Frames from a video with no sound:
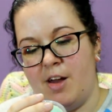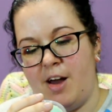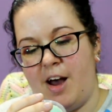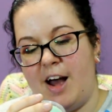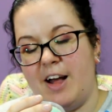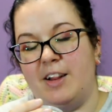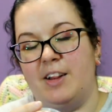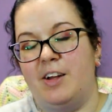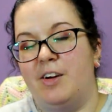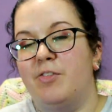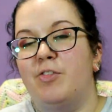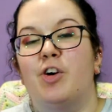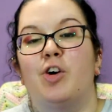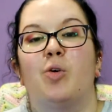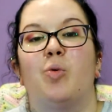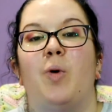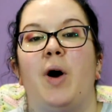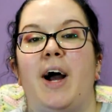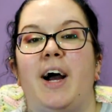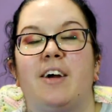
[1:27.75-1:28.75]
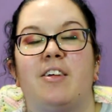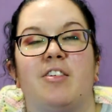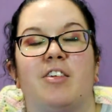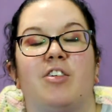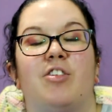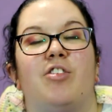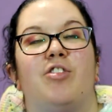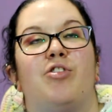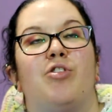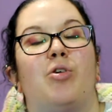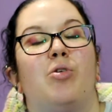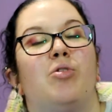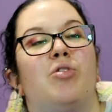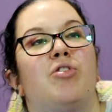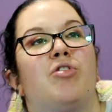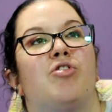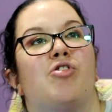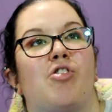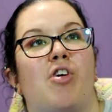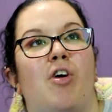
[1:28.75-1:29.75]
I love her wax. It's so
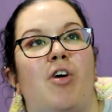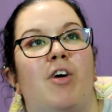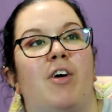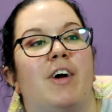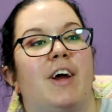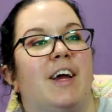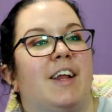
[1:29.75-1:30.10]
strong